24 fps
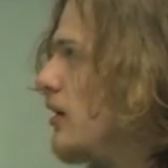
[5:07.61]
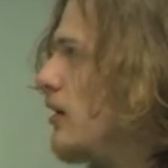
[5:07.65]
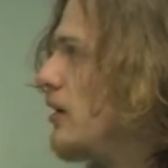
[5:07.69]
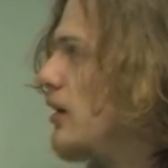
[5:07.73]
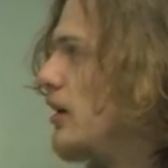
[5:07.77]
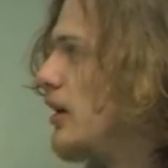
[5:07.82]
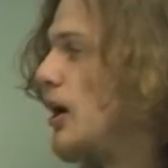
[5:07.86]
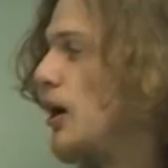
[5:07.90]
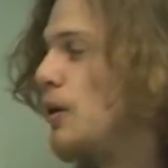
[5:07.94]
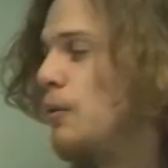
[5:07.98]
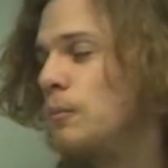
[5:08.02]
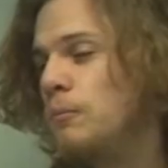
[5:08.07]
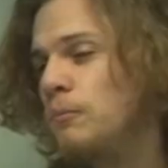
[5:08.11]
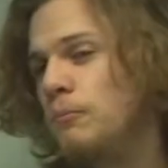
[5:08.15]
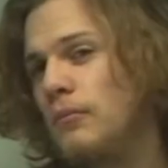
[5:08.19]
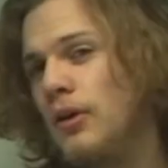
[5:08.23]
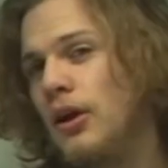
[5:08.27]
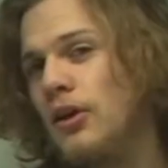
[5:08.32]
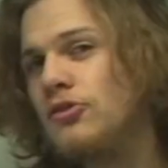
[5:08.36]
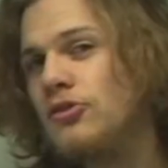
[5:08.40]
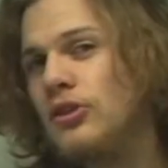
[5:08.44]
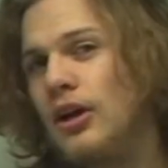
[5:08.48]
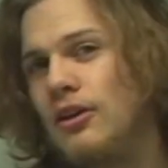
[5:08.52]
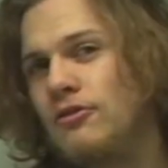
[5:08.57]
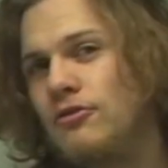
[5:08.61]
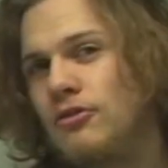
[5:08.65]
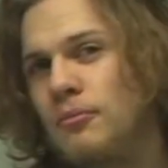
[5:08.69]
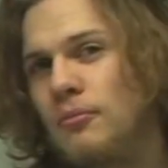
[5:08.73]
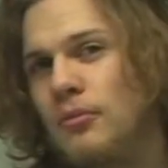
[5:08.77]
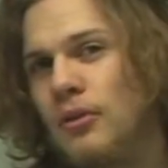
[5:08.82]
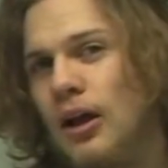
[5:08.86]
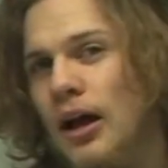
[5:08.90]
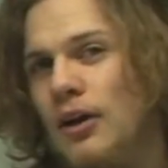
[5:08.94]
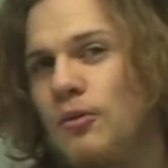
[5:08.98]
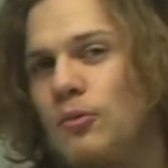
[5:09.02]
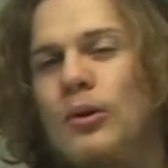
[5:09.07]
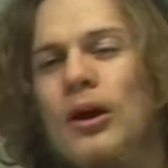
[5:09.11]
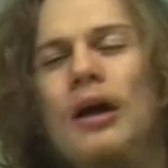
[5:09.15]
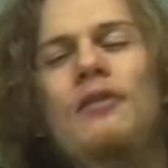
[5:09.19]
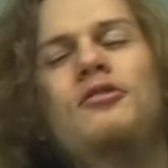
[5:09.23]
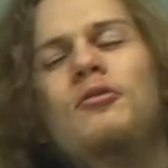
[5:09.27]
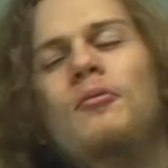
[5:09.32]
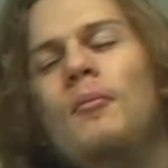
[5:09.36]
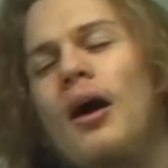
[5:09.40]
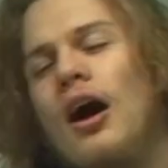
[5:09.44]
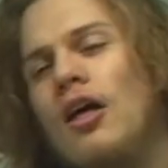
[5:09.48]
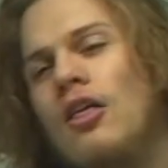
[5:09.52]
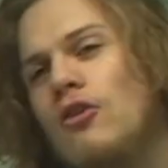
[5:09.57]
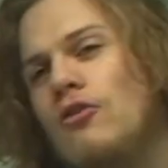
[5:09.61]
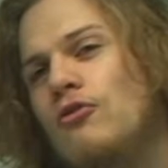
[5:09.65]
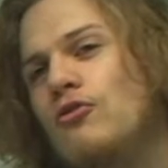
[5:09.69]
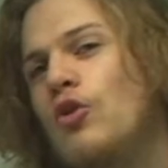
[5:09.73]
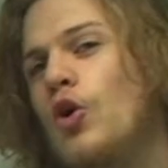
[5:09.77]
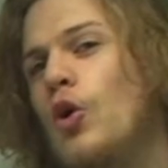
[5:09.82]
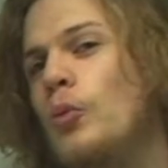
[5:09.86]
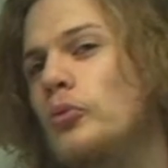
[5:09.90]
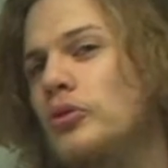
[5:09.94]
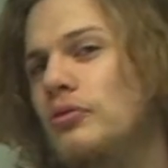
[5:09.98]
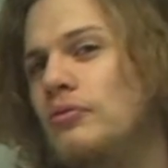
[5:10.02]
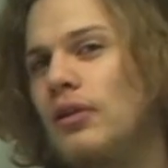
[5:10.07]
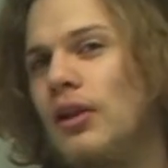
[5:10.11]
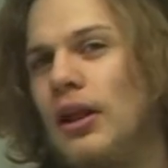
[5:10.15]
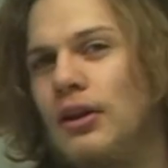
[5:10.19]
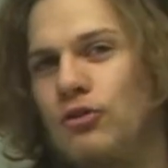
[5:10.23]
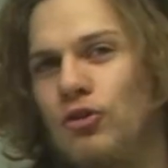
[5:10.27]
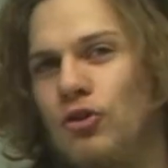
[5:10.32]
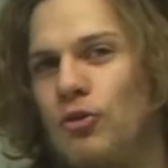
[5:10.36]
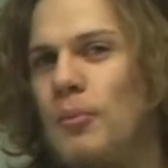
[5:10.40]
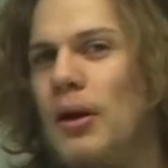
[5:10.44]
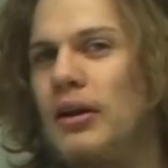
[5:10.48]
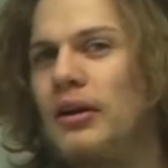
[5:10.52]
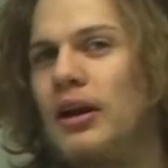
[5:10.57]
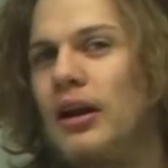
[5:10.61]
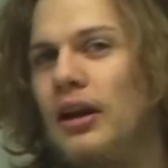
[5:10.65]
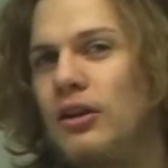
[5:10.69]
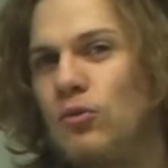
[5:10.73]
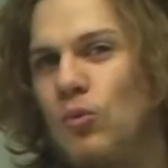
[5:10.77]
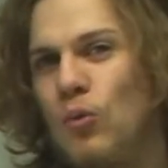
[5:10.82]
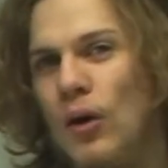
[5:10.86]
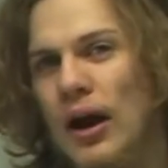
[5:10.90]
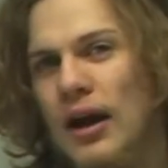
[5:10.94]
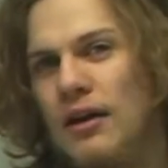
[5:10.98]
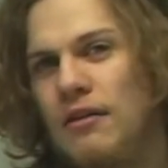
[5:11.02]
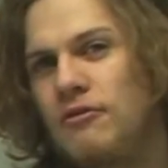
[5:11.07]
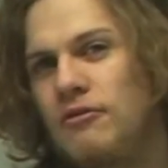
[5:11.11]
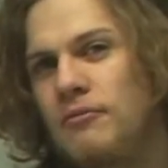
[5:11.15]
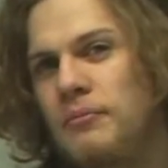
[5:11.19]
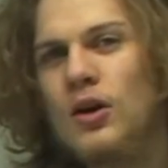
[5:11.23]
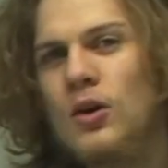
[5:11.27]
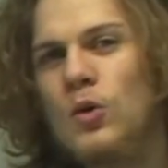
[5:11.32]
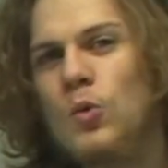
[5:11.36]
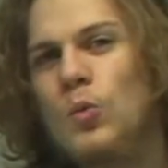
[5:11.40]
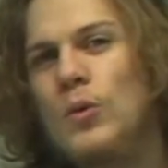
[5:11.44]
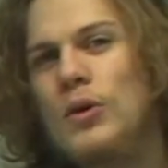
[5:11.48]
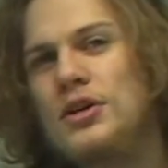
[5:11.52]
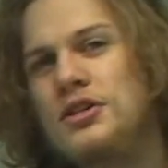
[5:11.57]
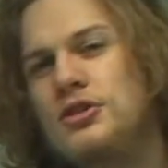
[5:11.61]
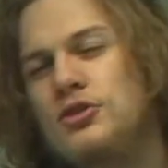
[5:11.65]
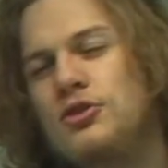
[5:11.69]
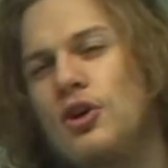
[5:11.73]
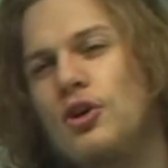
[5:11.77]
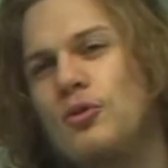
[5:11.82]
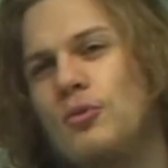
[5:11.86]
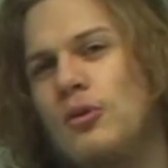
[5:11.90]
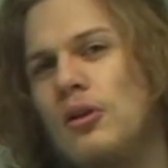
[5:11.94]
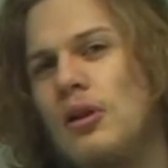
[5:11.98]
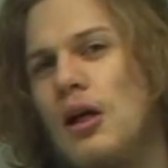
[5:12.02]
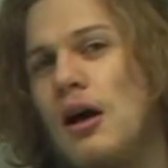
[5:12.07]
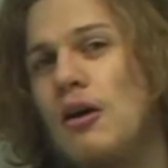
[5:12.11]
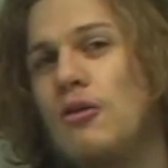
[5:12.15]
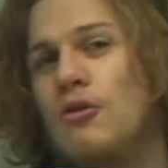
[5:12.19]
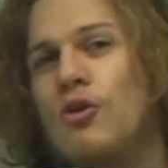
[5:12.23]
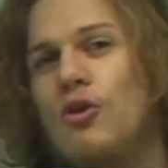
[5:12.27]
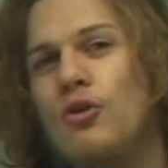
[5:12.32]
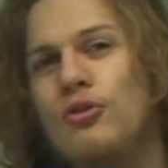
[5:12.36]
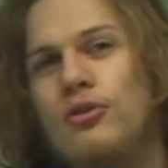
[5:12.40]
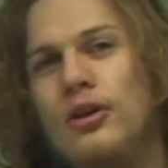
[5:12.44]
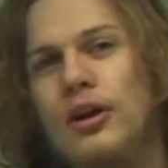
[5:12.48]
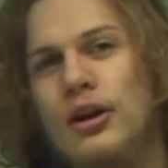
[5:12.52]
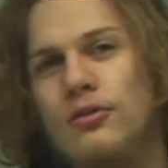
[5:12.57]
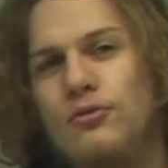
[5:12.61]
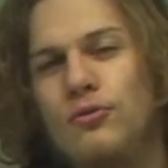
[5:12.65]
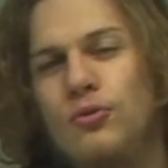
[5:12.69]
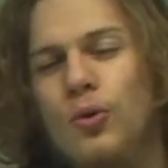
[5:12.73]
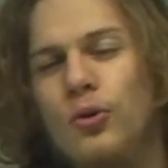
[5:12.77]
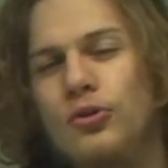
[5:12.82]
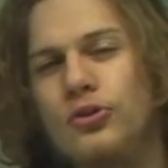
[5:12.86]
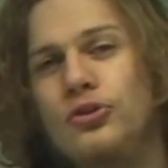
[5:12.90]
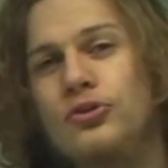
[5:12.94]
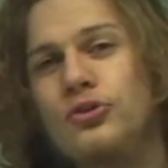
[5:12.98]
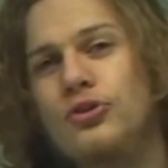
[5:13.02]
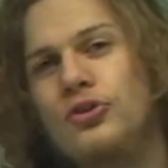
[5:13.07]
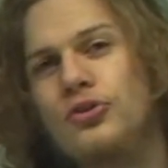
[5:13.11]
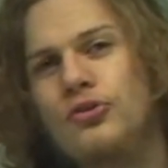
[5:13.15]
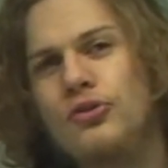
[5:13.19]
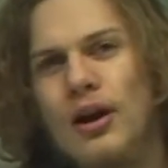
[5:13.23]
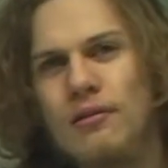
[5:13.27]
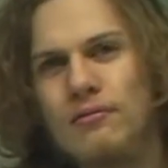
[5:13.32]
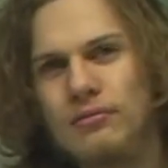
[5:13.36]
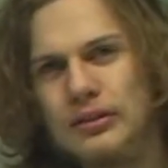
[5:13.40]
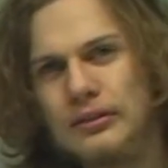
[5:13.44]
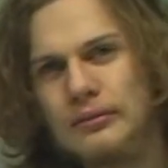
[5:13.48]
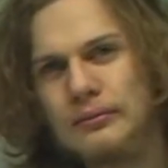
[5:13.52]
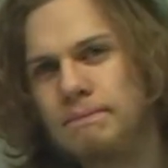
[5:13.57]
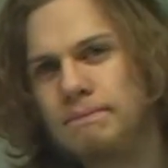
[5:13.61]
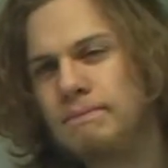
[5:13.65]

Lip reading: Now, aside from light, we have some other forms of electromagnetic wave which don't rely on contact forces to travel.